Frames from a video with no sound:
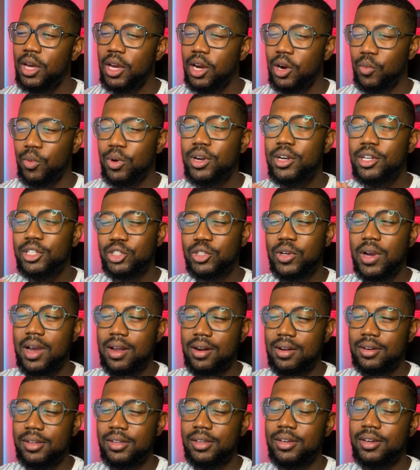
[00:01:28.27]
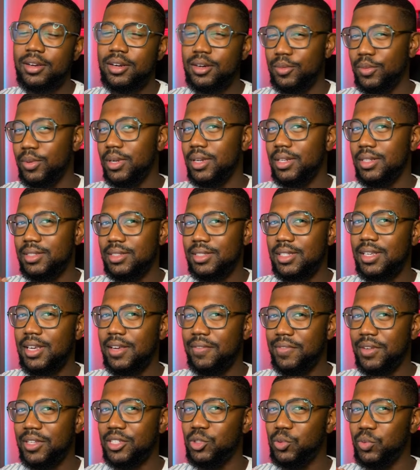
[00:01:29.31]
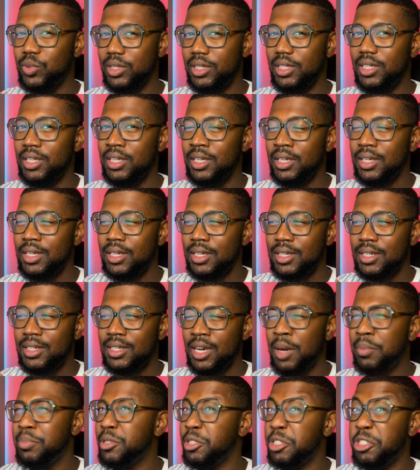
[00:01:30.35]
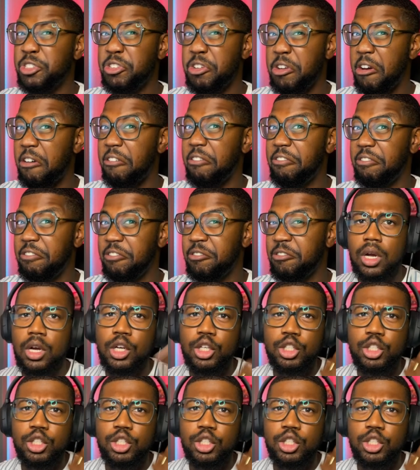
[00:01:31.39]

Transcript: we're gonna try it on here and we're gonna see if it's really up to snuff.